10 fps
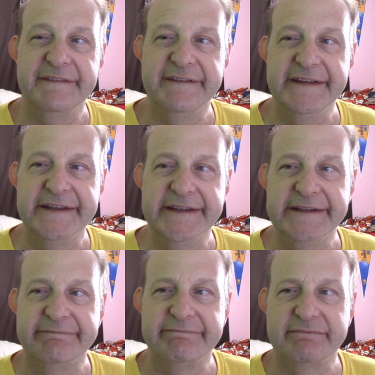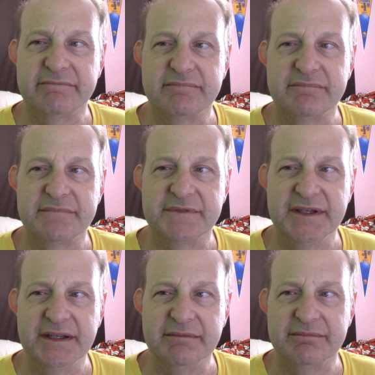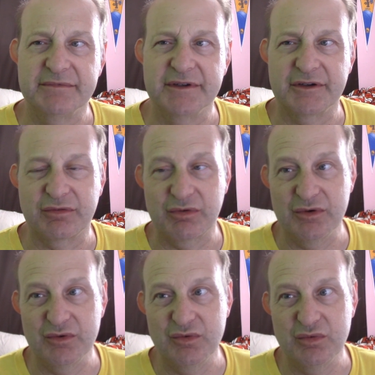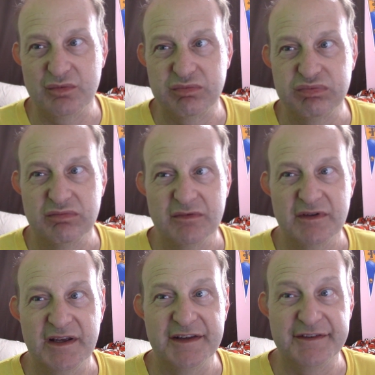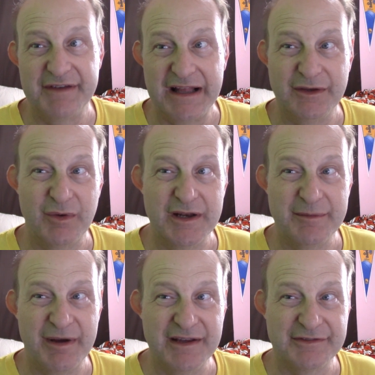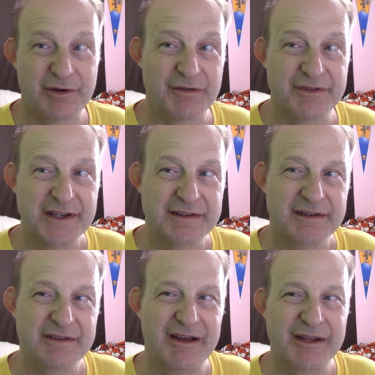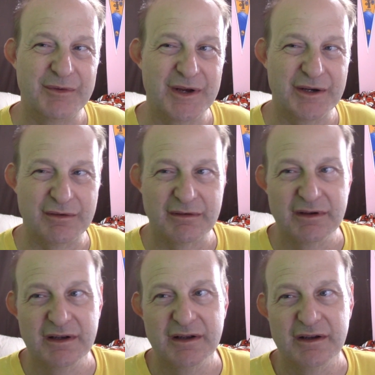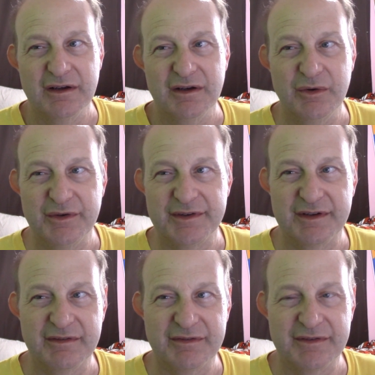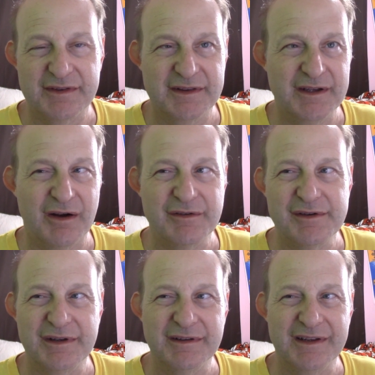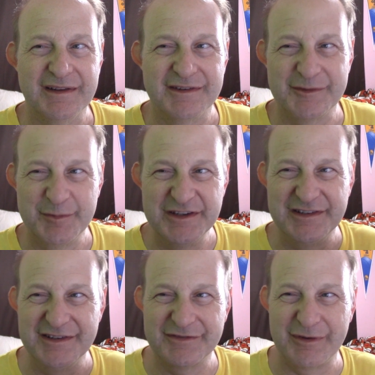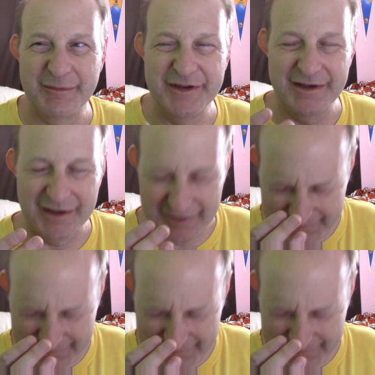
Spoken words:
The crew is evaluated by a Starfleet evaluator, who is of the Ardrian, the species from the